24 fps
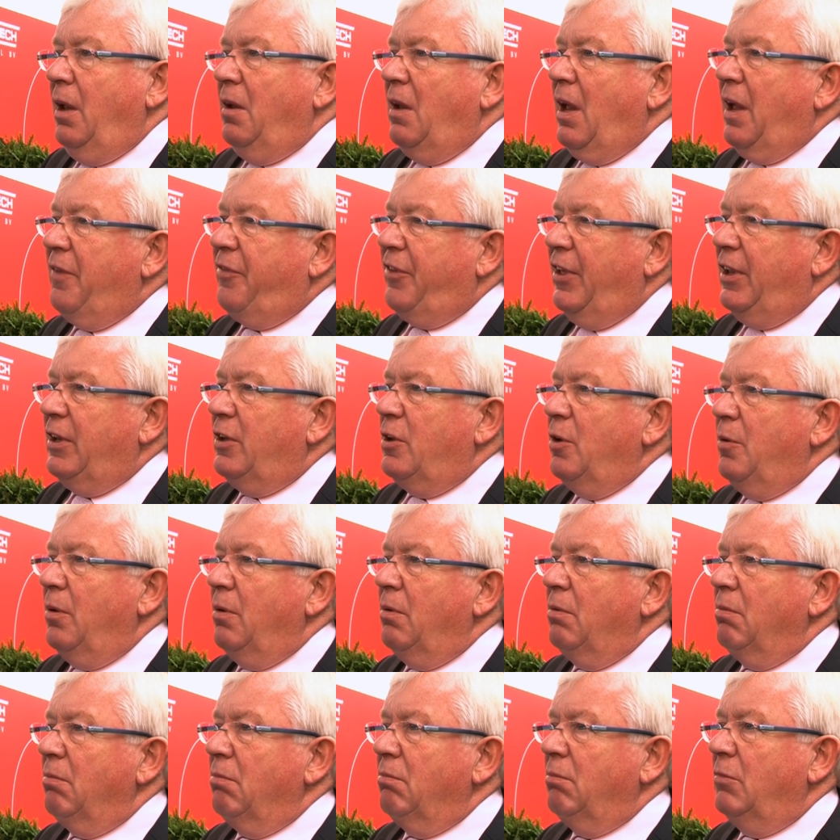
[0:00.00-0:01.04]
I think
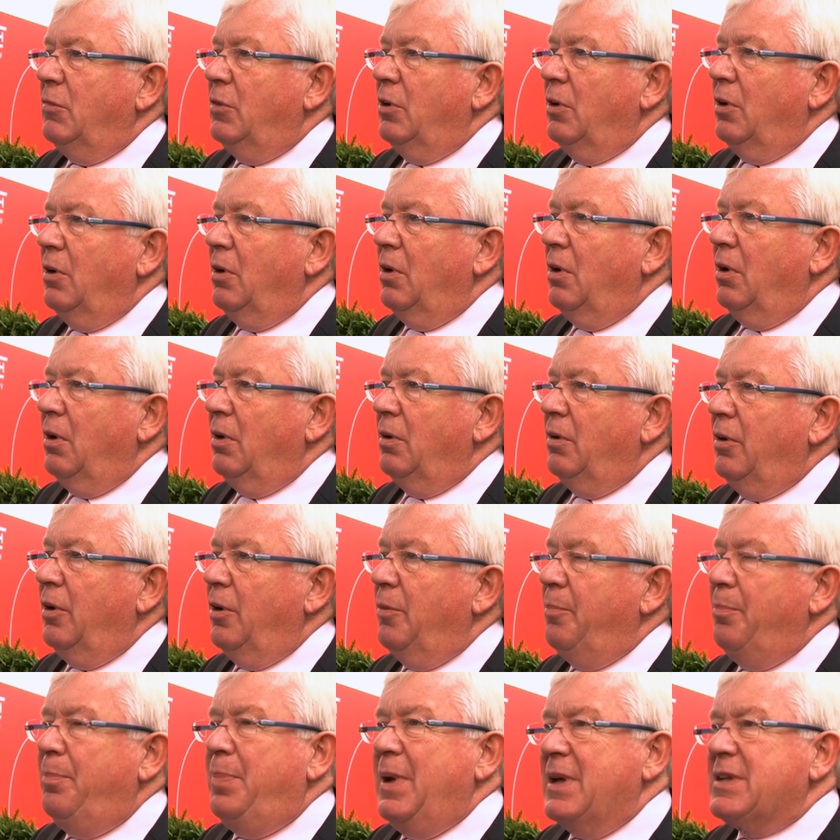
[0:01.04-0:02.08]

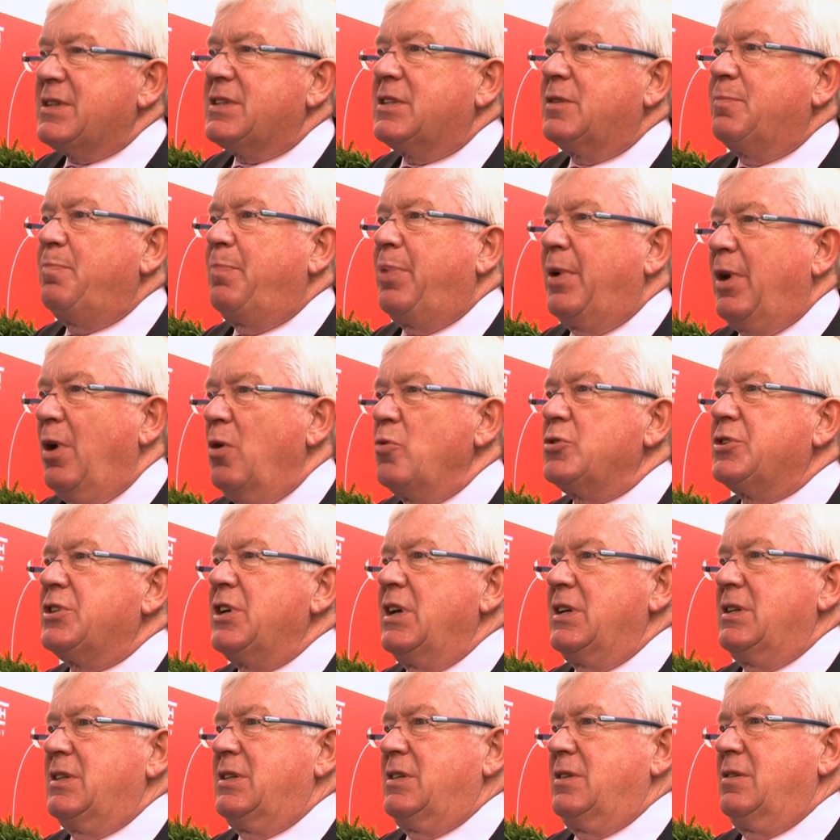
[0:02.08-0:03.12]
the best
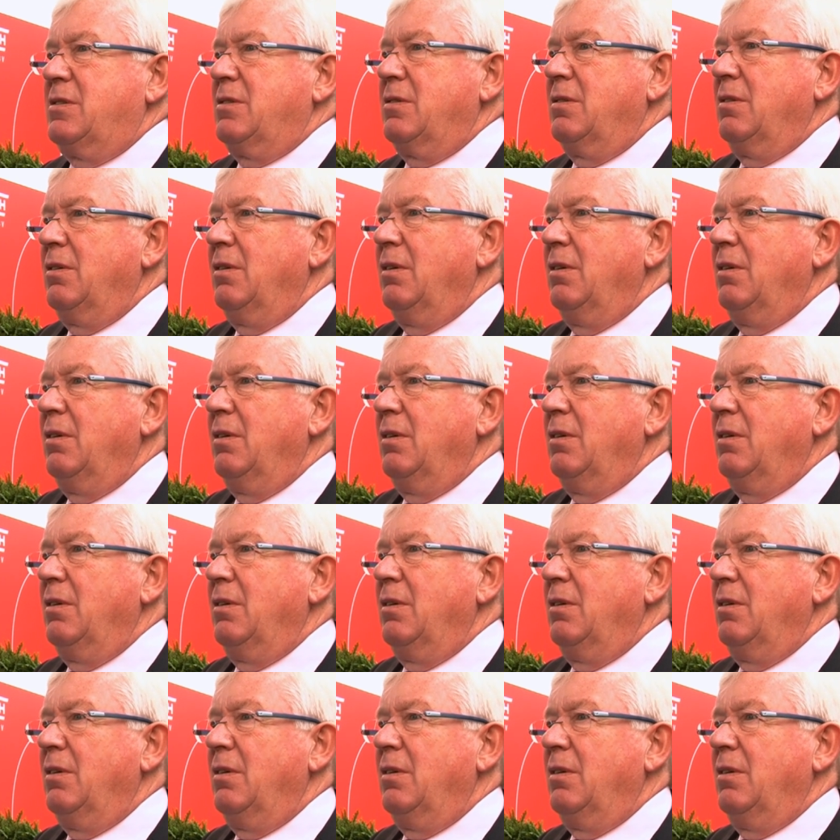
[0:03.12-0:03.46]
process